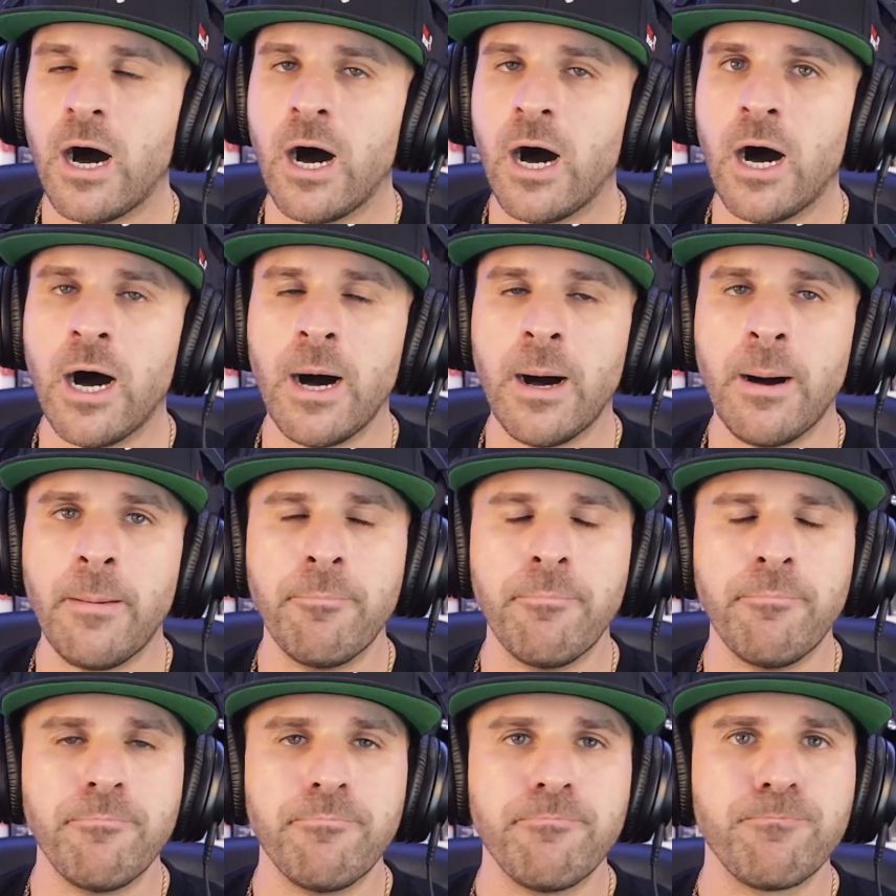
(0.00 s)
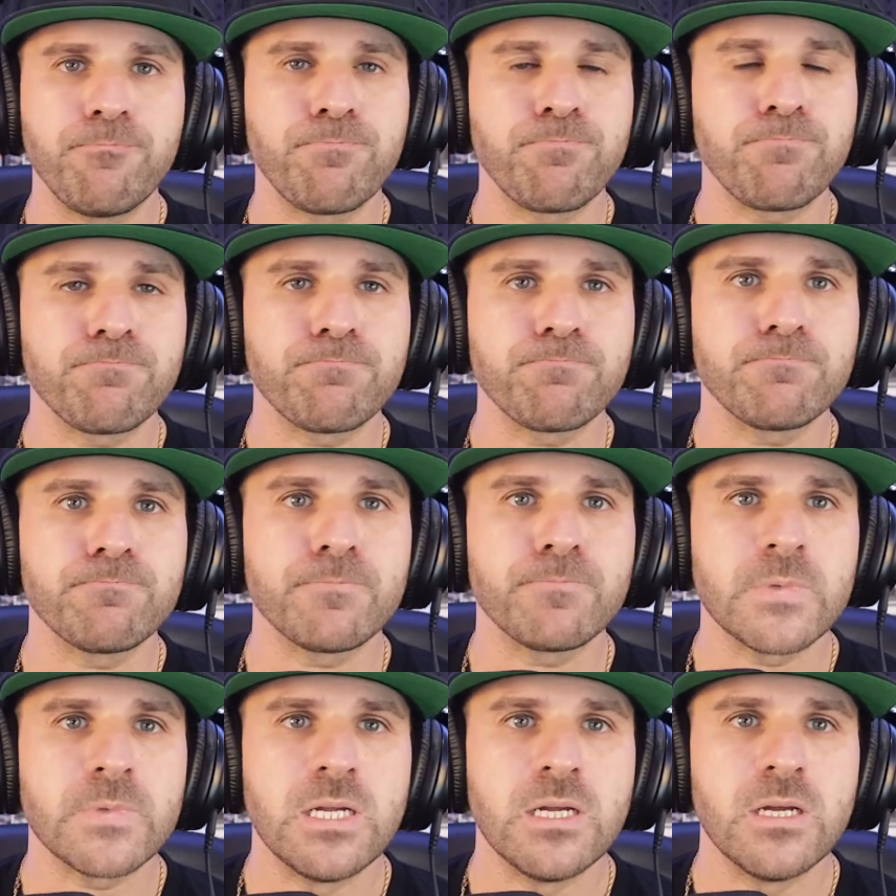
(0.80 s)
When
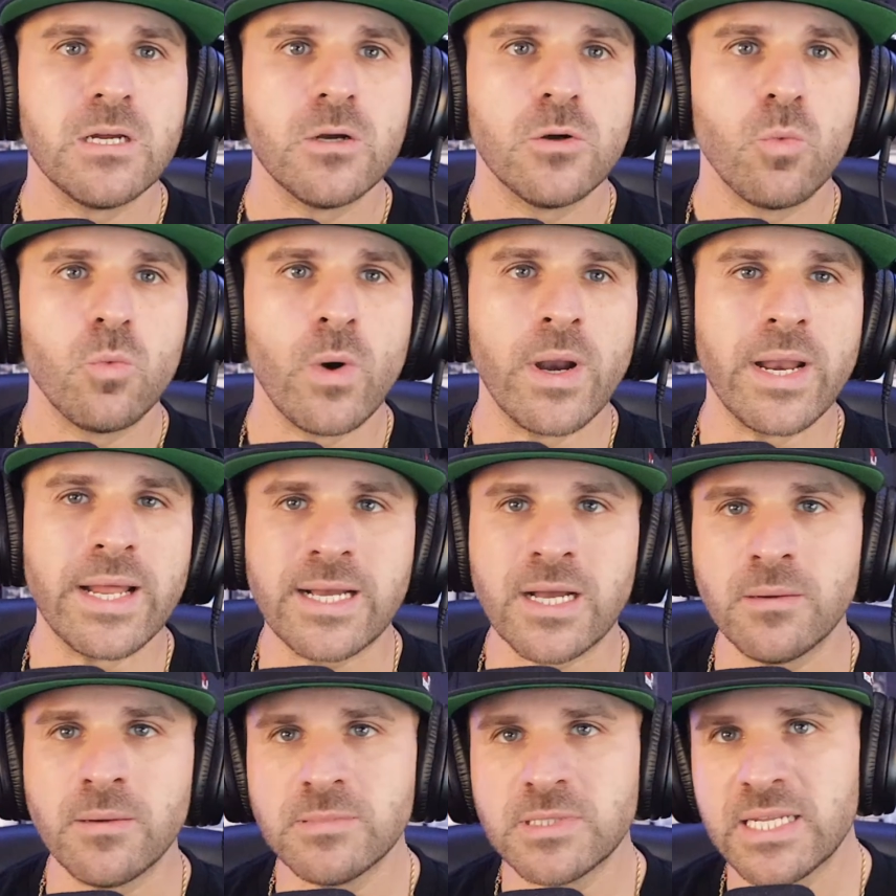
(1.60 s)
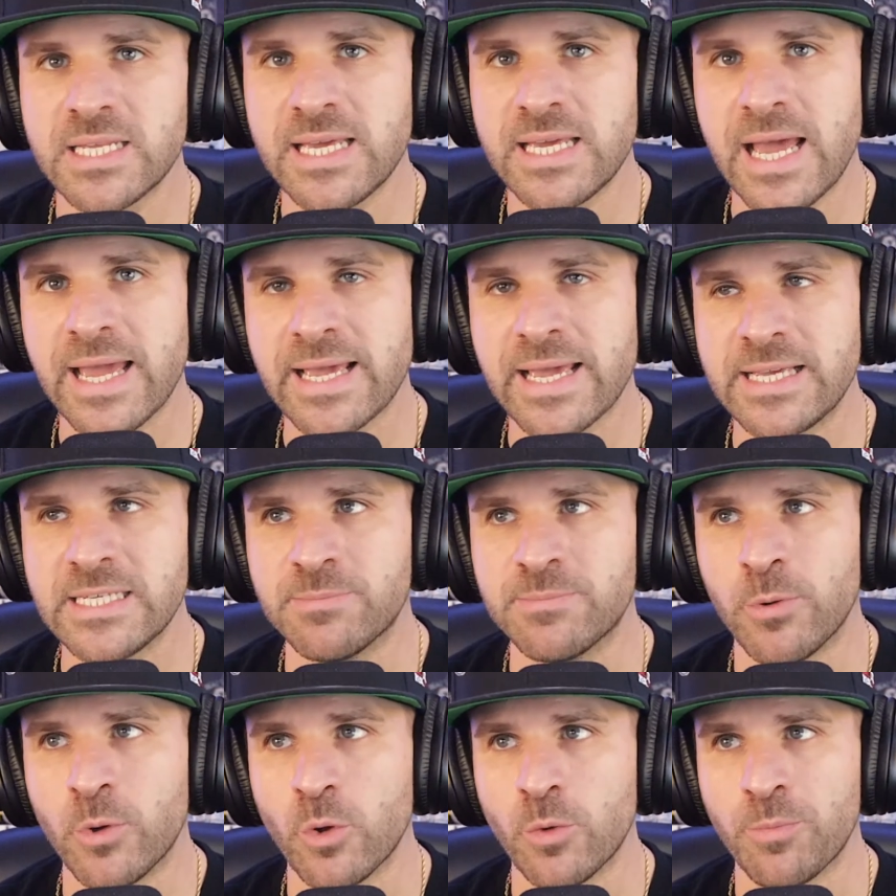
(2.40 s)
it comes to the
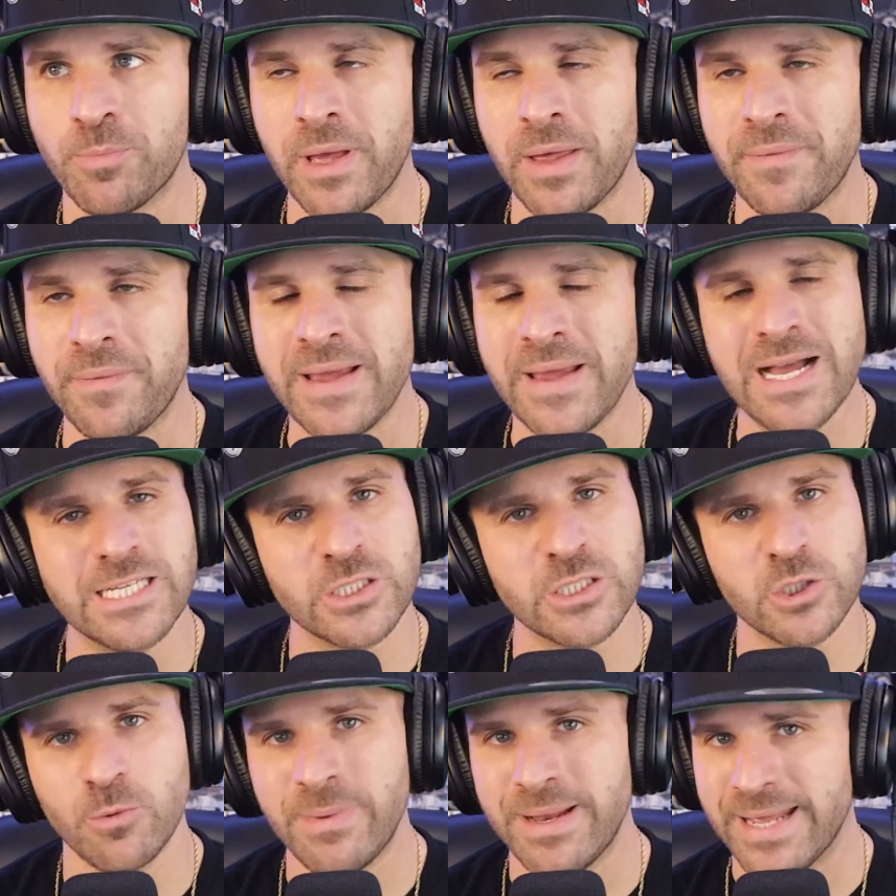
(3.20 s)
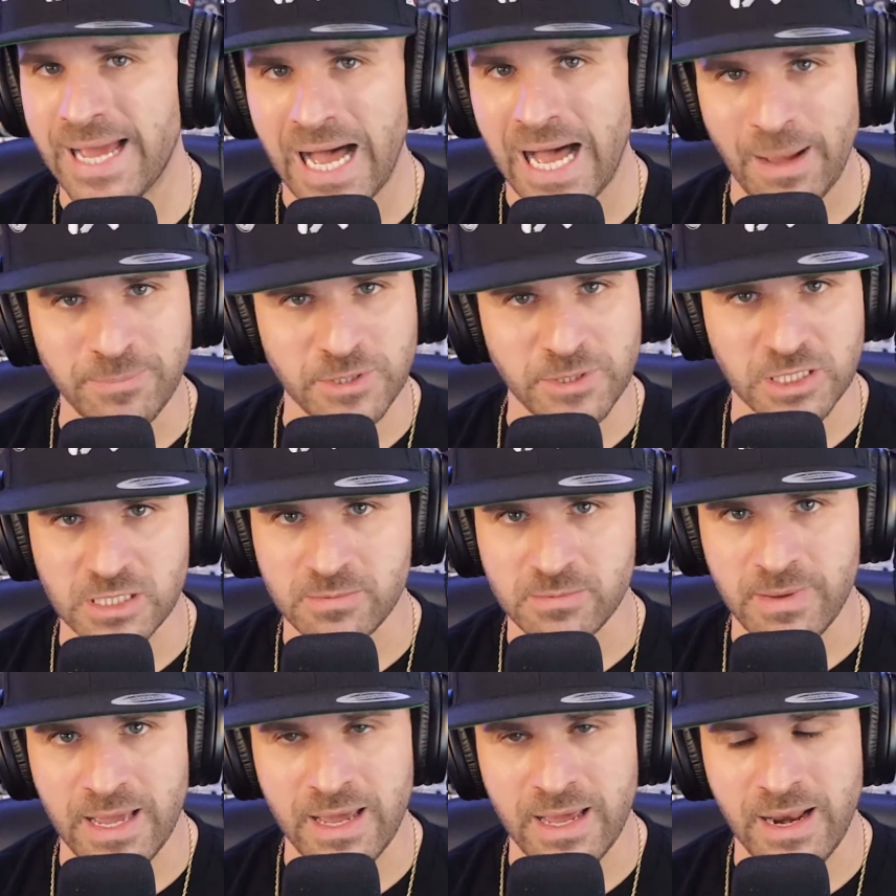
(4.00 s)
Yankees bullpen, they got so many
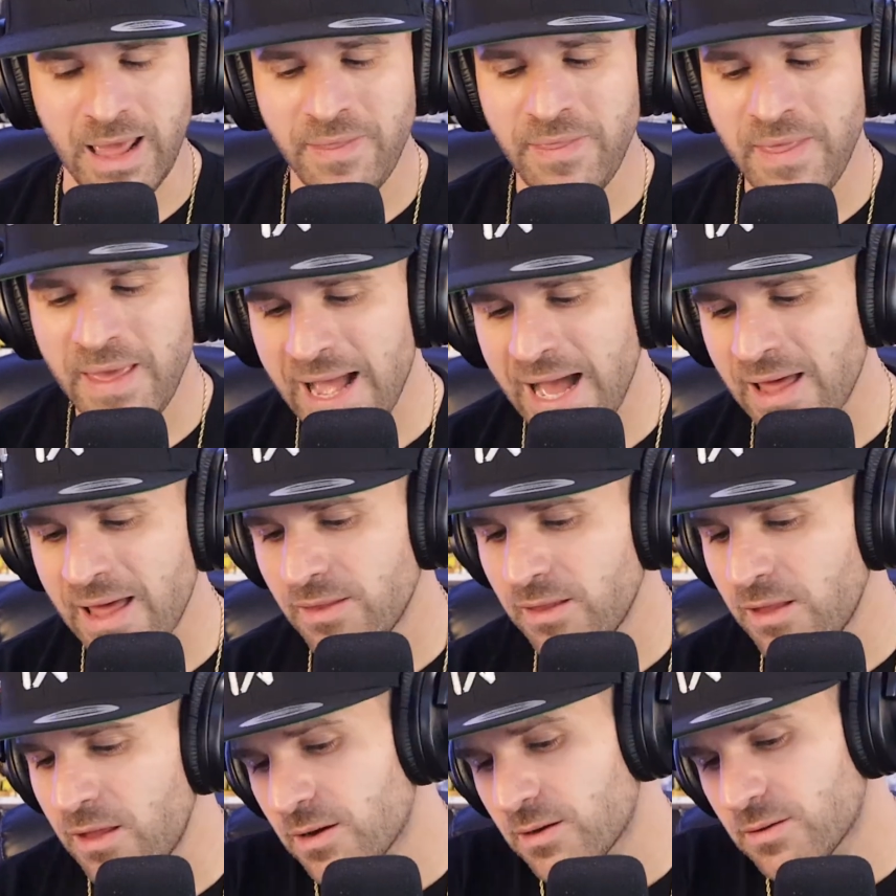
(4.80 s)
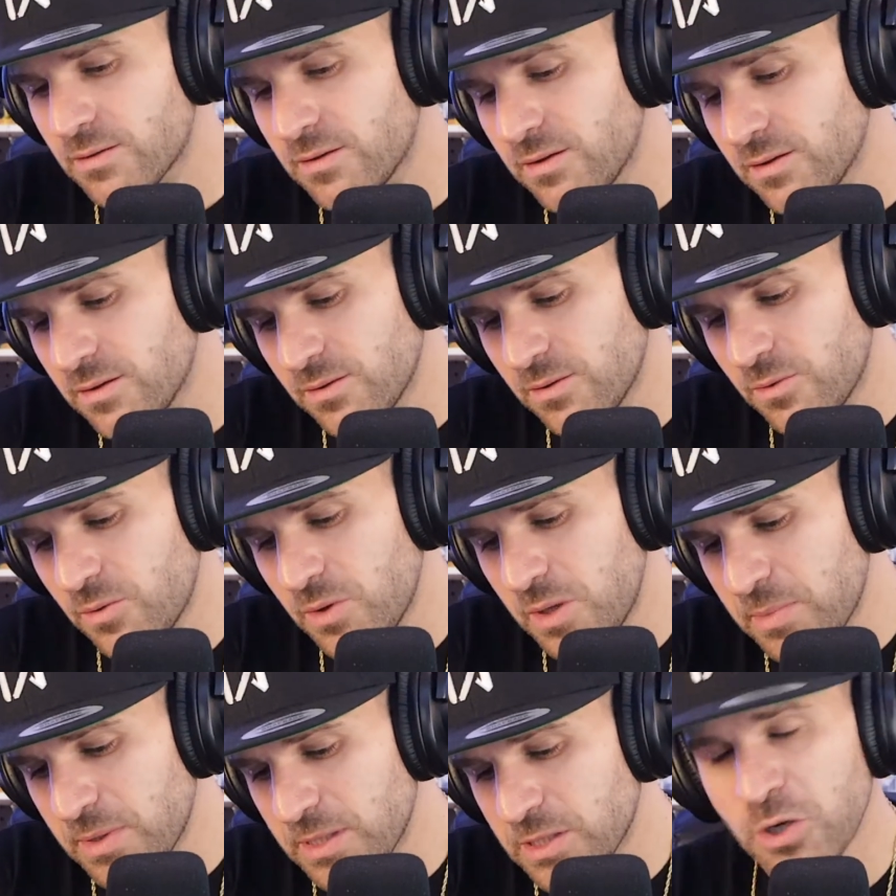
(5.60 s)
options, man. And they got, look,
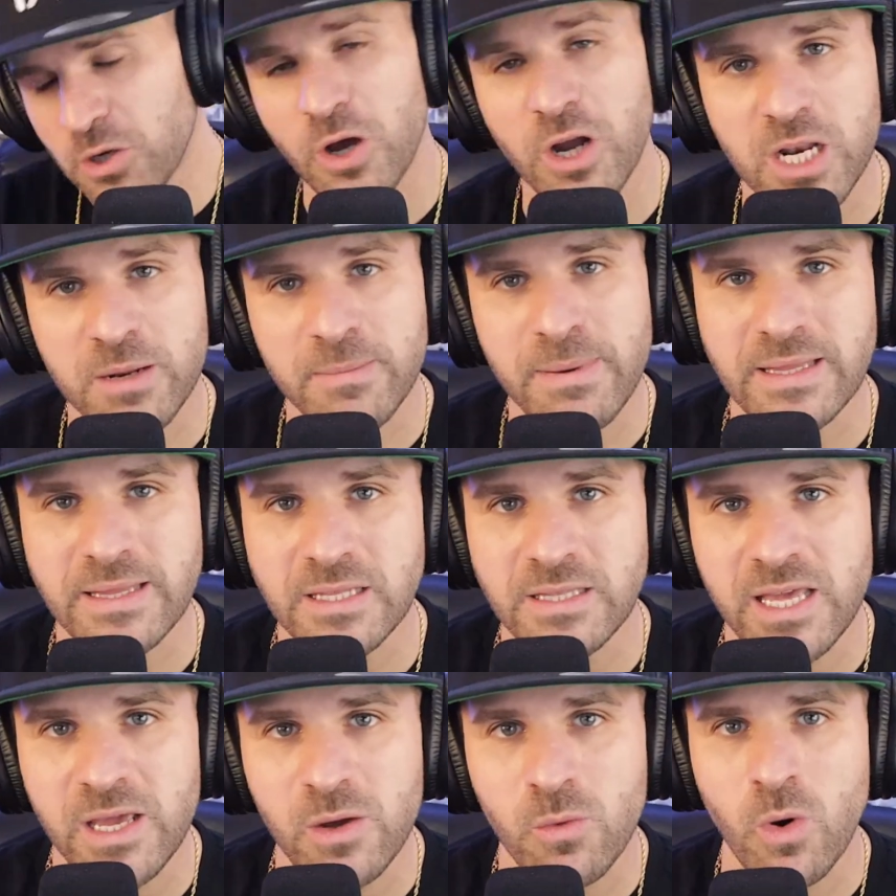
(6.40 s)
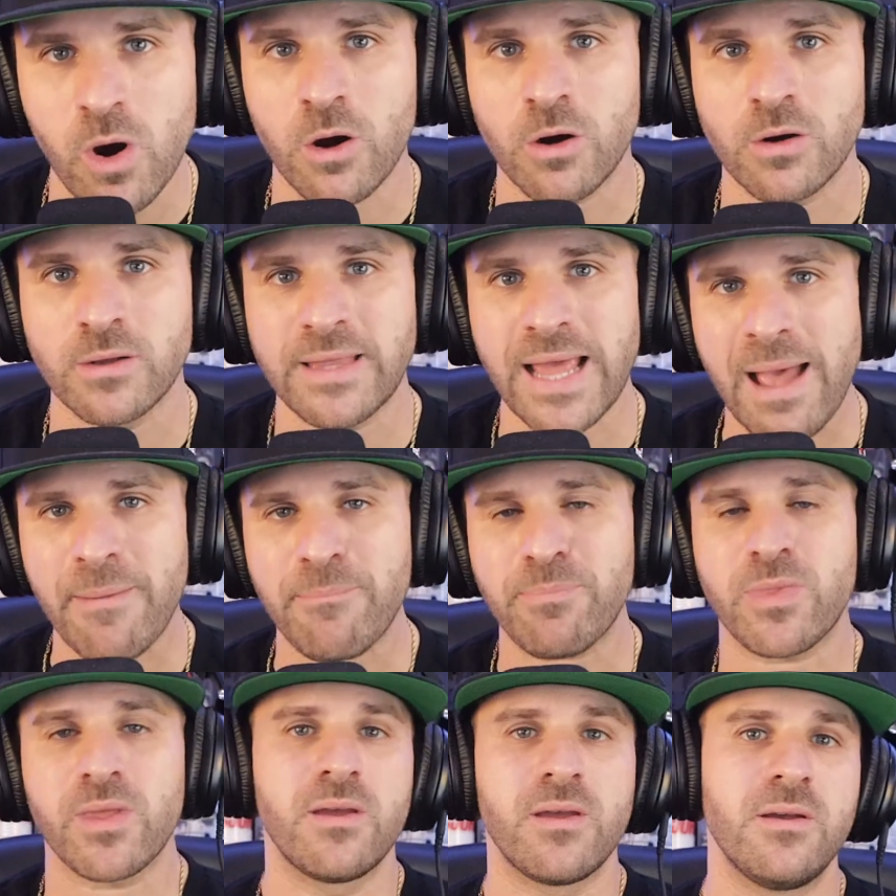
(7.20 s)
we've been talking about the D word,
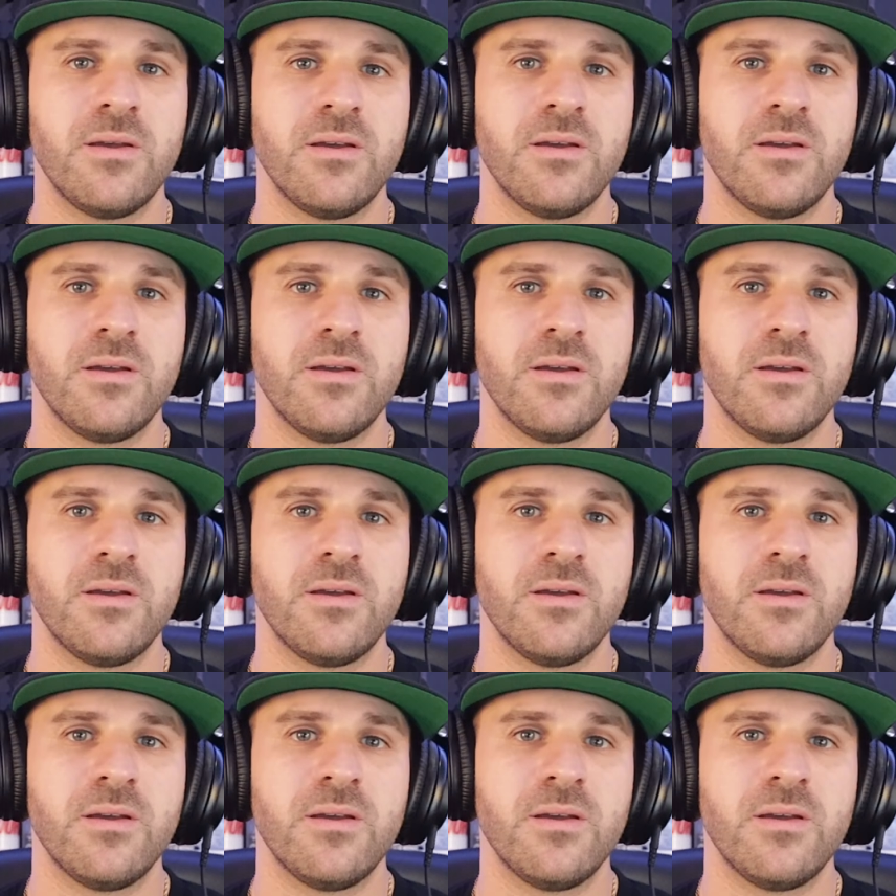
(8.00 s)
depth.